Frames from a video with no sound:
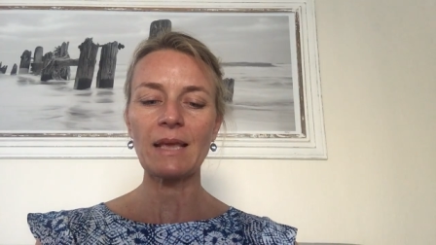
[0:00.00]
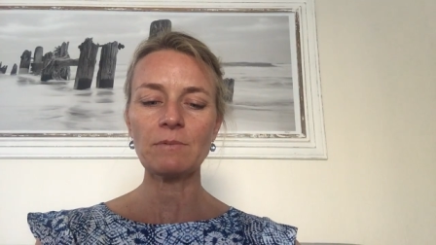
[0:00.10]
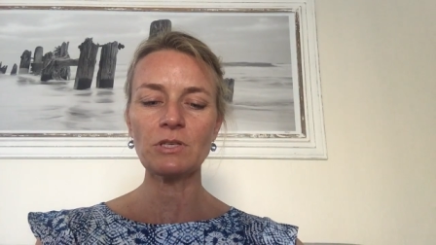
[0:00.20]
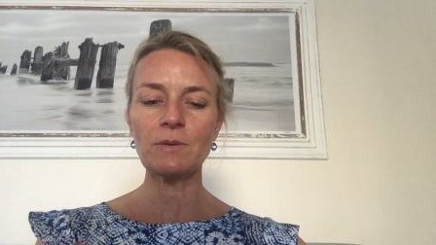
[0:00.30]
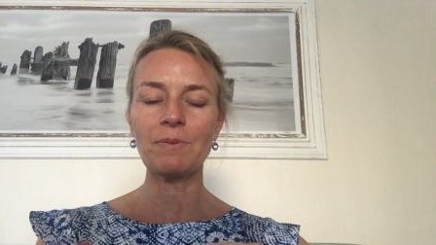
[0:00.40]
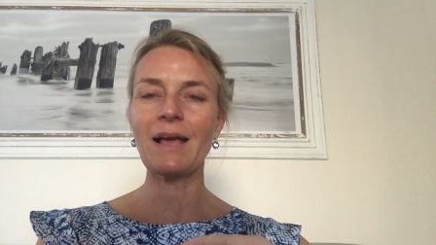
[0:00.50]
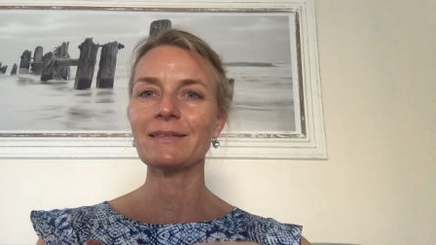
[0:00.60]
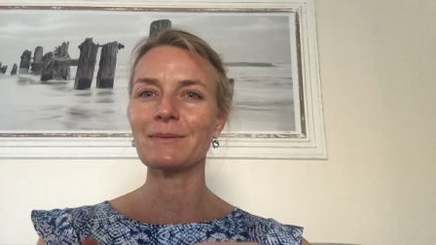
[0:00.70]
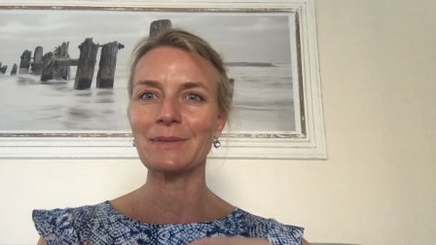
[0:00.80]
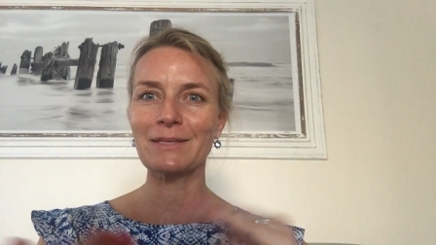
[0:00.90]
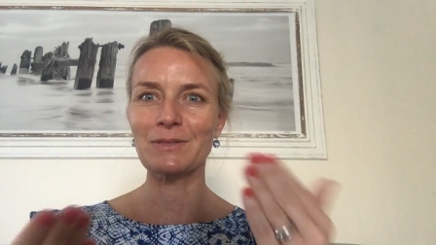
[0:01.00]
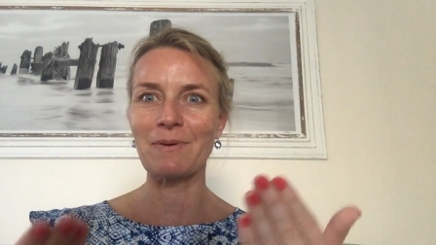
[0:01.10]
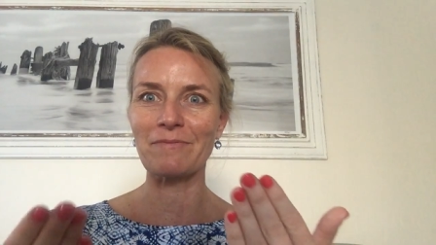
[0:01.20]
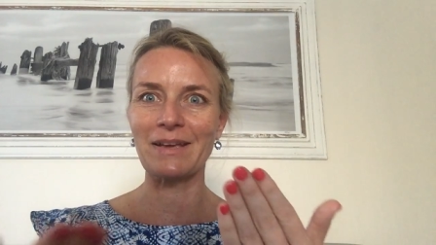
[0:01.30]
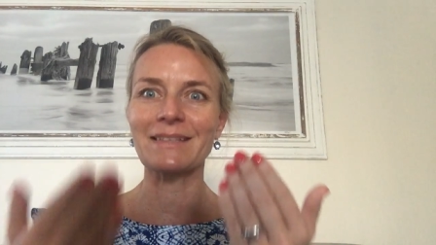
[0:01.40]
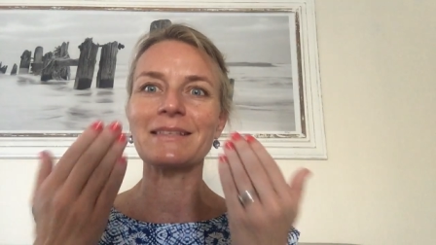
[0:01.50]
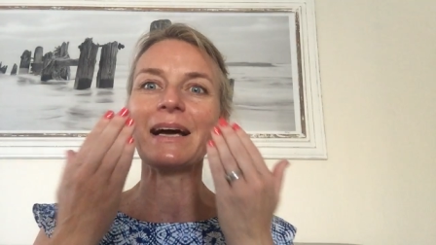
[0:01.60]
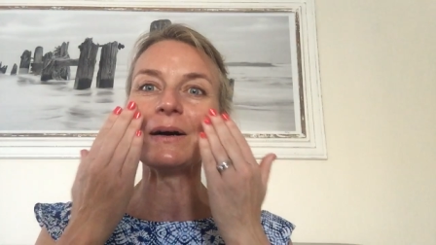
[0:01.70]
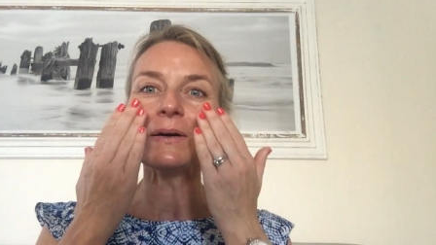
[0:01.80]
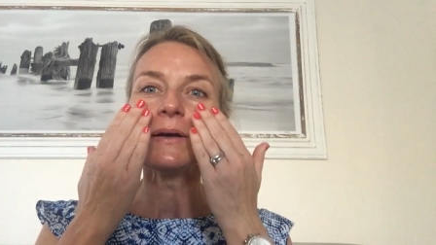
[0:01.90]
I'm going to apply some of this to my face
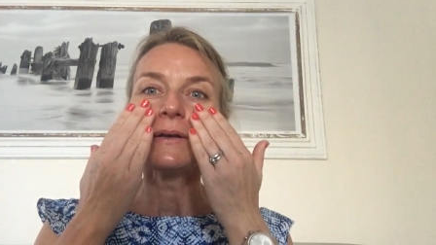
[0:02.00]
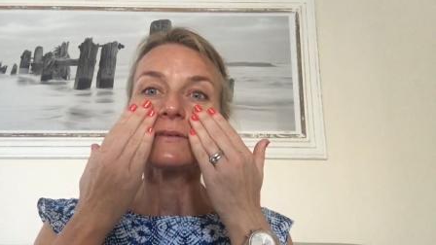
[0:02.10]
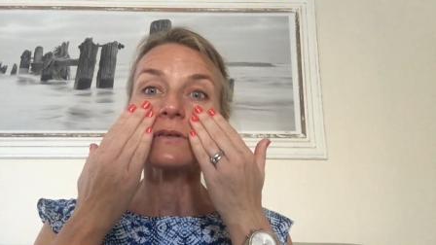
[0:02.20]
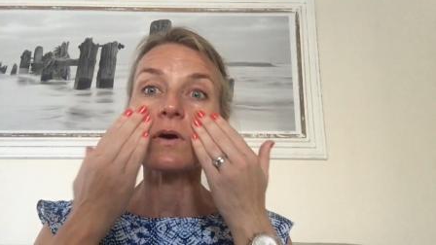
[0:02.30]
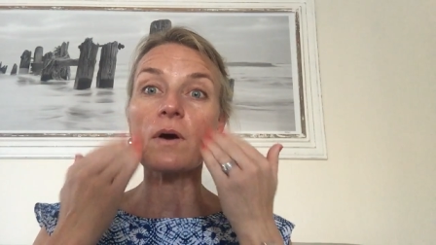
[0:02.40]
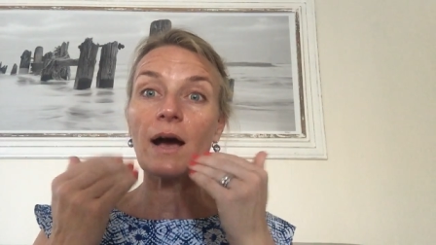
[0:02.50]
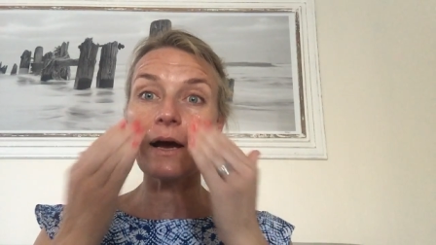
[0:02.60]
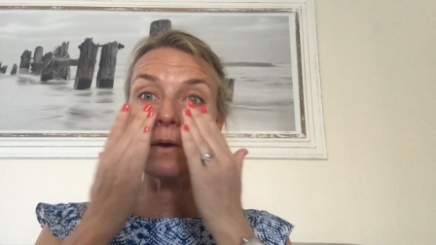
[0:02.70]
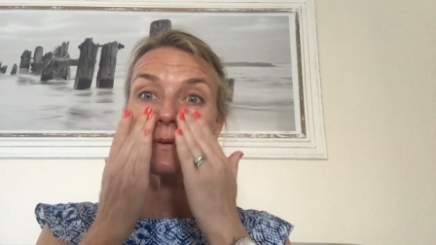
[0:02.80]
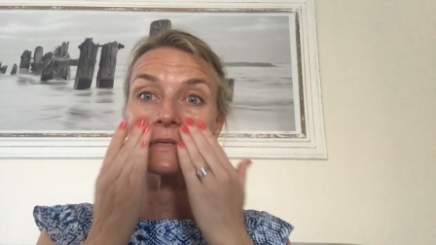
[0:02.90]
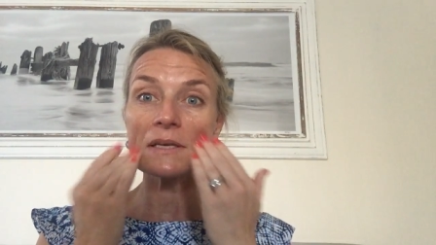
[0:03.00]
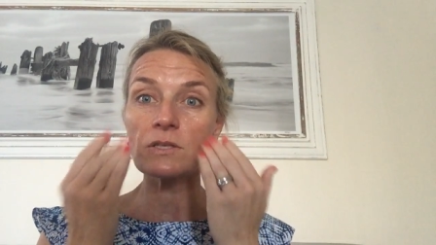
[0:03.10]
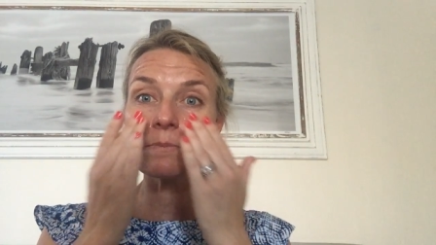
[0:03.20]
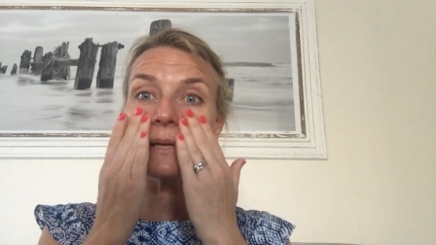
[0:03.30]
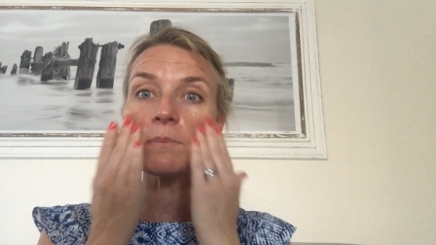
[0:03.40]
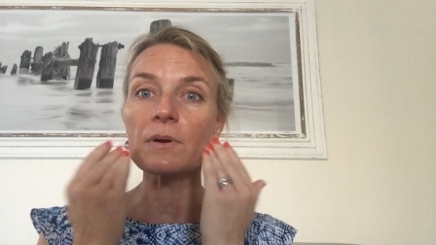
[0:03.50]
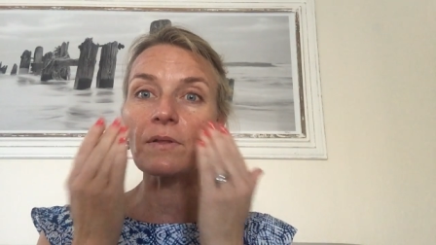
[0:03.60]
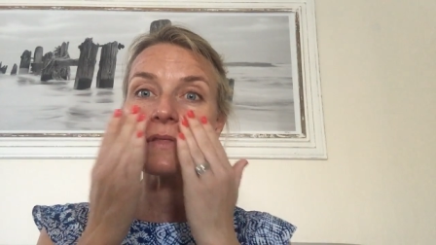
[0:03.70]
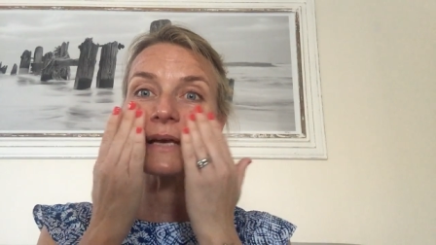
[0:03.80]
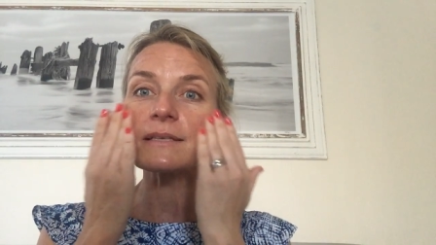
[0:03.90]
now. So I will say to
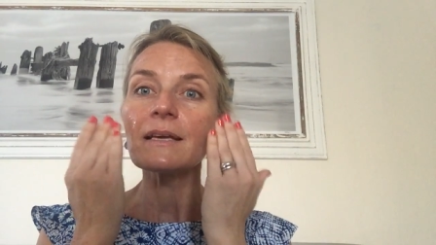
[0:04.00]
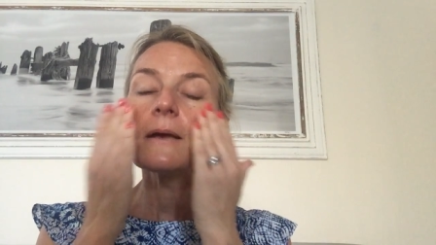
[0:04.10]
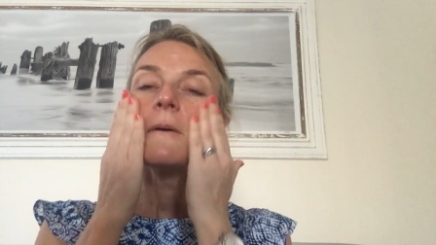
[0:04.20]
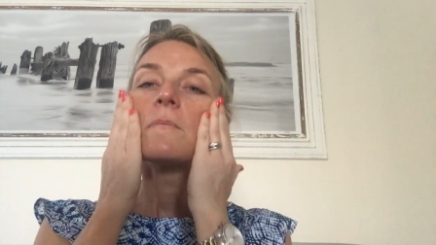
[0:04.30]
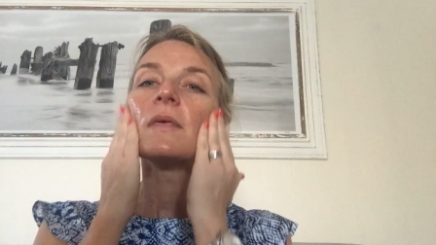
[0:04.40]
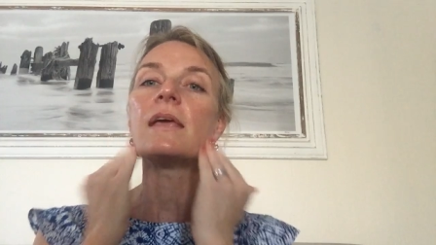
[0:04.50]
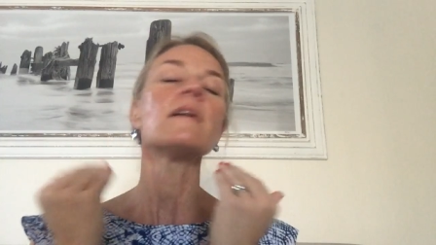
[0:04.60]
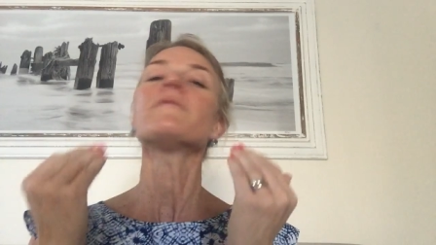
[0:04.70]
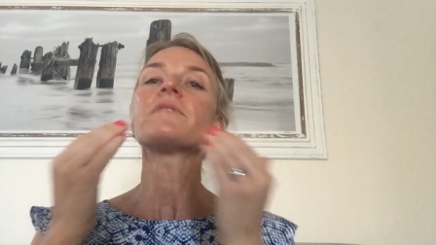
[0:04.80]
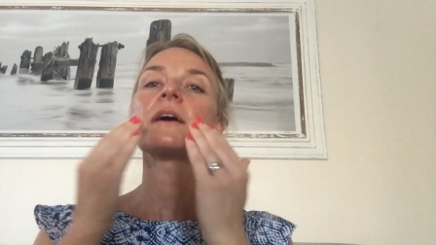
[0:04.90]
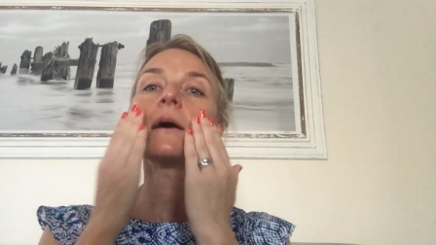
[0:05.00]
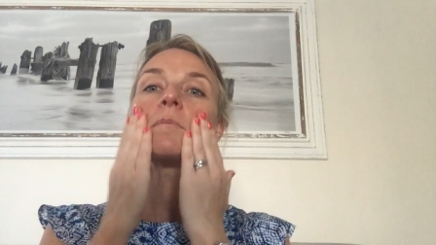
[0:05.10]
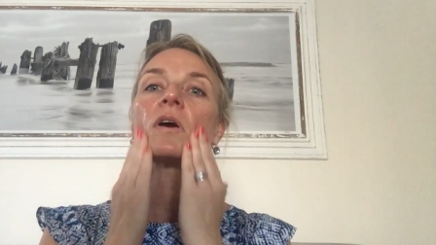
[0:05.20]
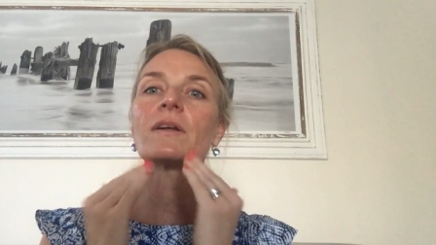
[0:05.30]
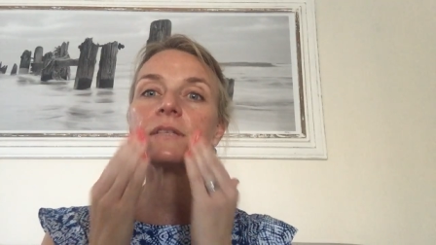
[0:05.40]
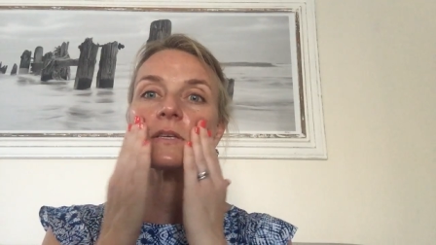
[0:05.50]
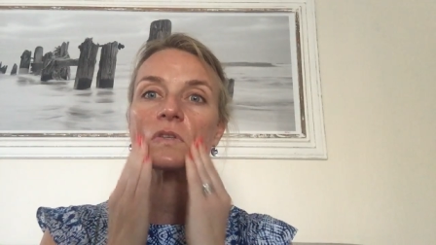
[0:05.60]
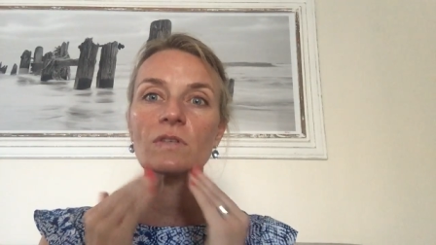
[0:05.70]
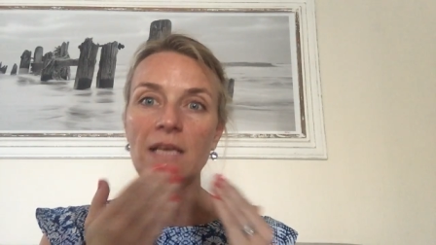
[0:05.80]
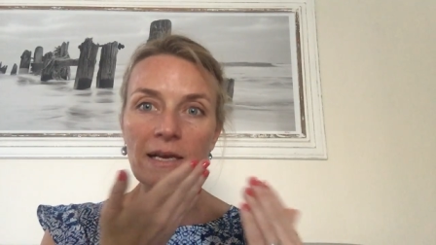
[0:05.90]
people that if a product has
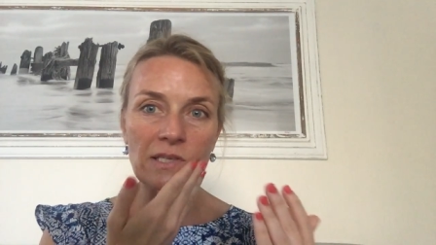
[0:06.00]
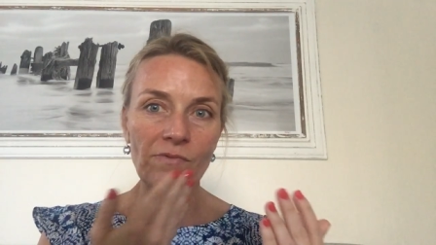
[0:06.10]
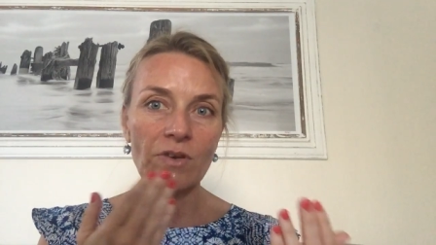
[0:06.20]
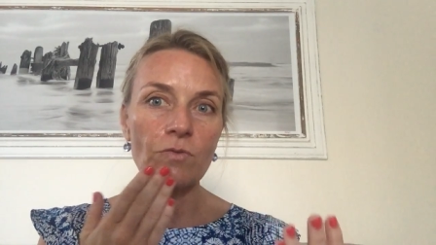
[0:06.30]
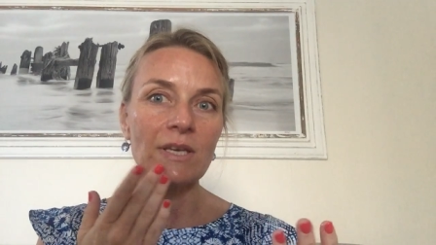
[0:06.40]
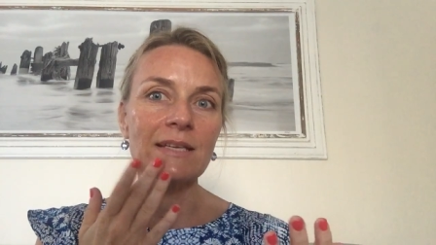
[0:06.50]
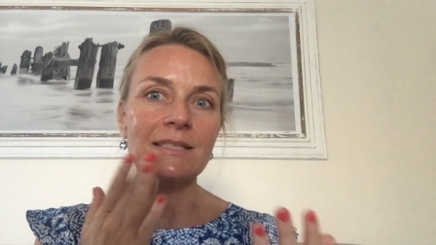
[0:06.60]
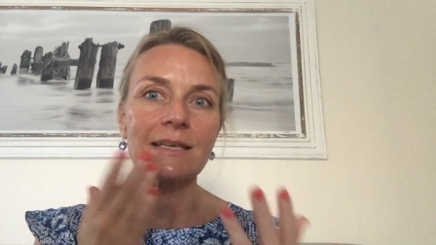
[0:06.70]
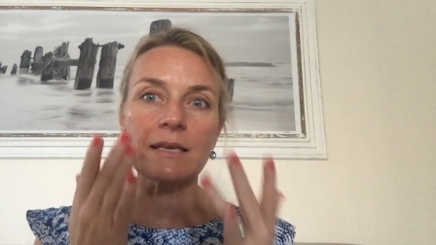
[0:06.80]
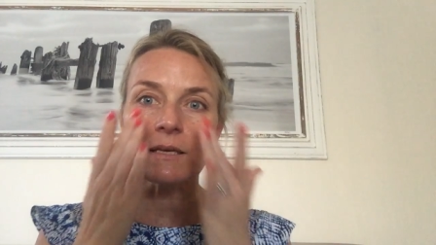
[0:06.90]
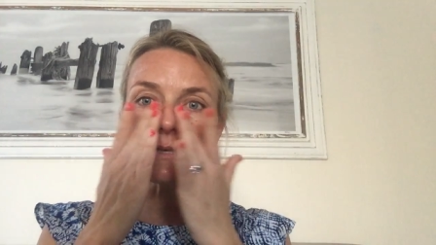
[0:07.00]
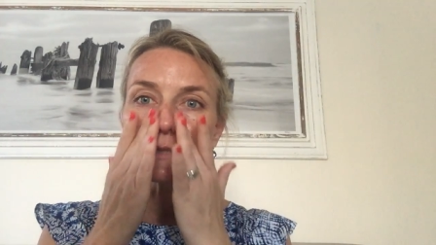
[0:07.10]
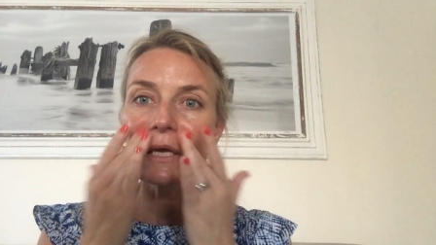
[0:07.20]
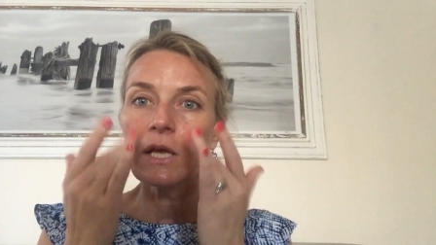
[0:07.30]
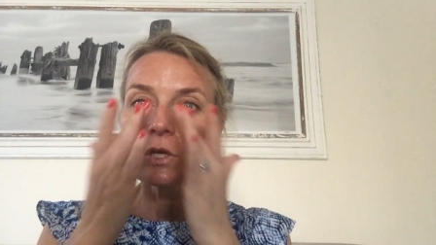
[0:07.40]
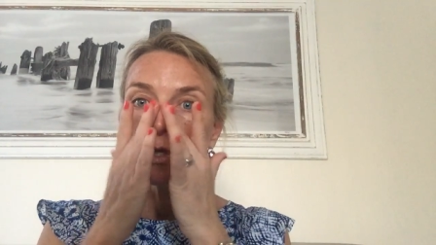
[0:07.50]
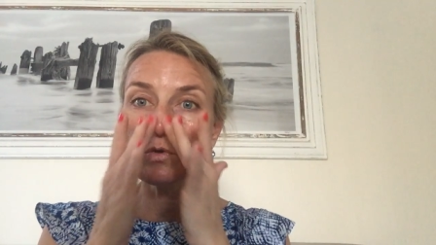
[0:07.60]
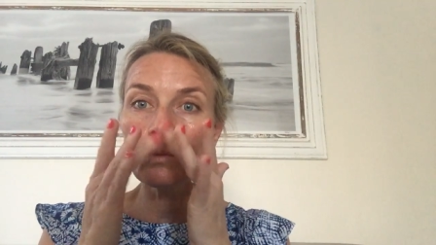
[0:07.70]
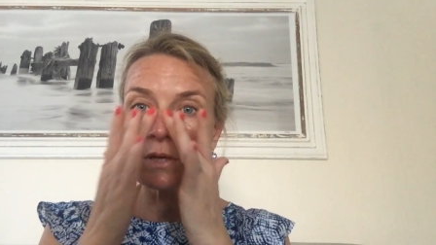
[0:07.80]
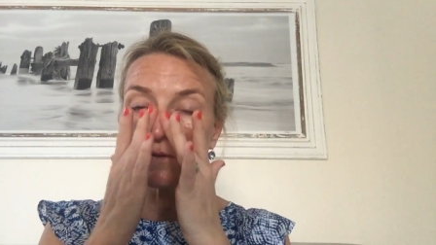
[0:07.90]
good active ingredients in it,
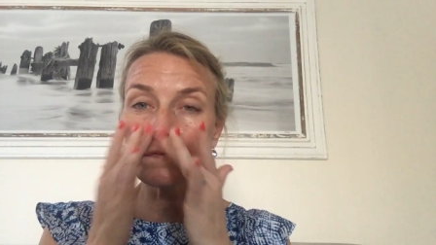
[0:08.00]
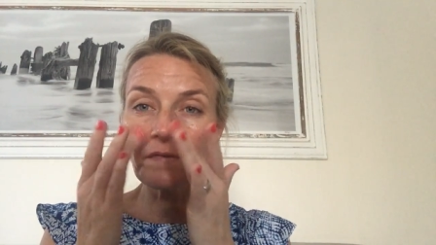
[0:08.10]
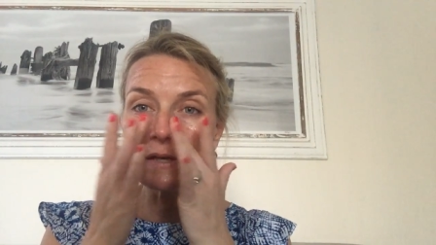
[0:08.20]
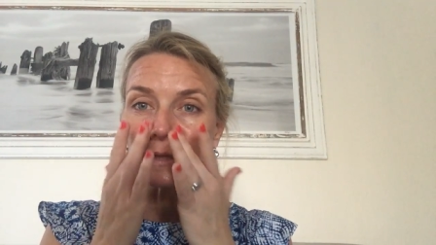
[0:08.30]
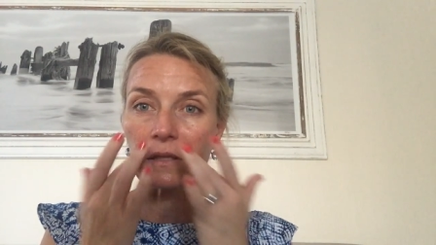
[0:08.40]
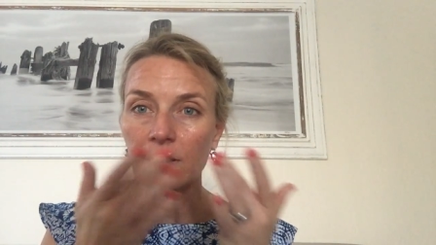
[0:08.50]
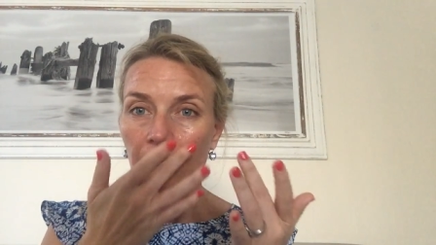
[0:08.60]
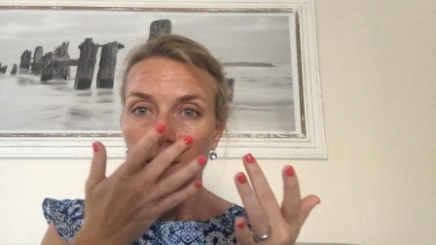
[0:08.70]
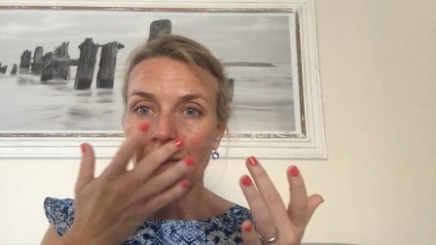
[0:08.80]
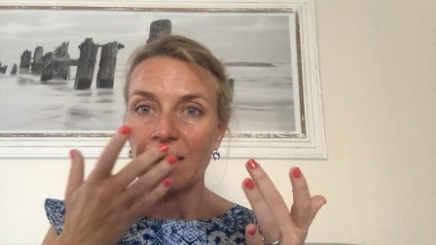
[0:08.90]
you will feel